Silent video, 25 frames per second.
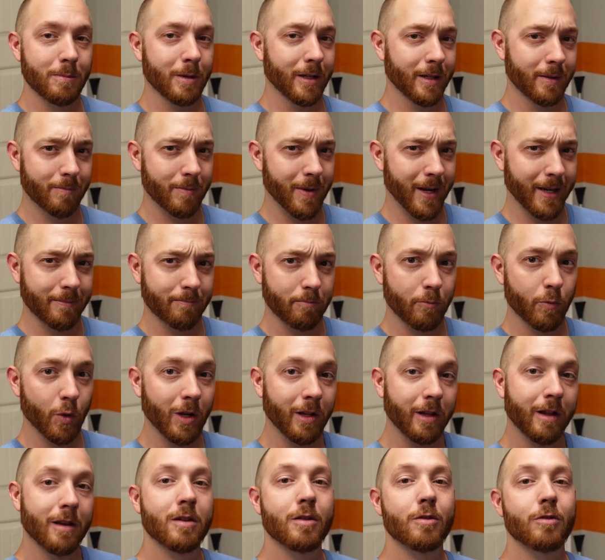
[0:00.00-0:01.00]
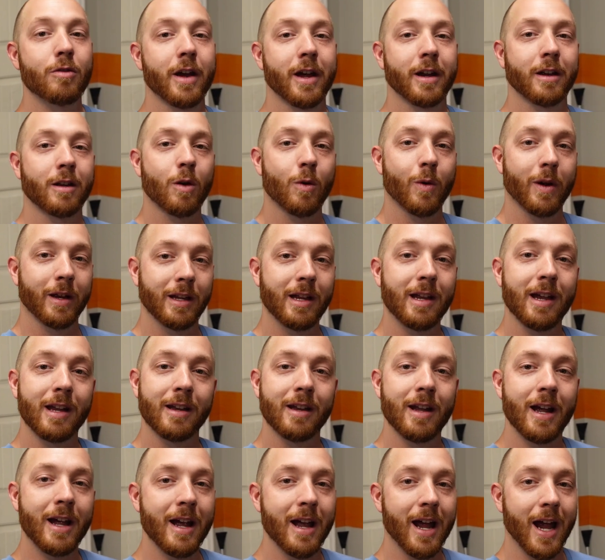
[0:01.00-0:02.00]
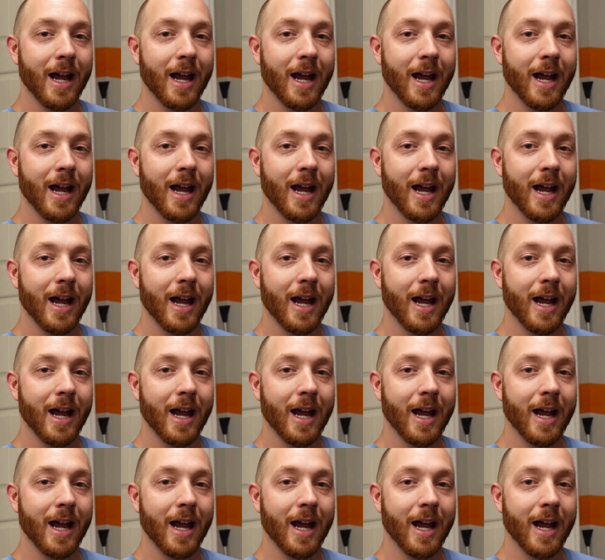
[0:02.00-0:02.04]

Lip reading: but I really knew that going in.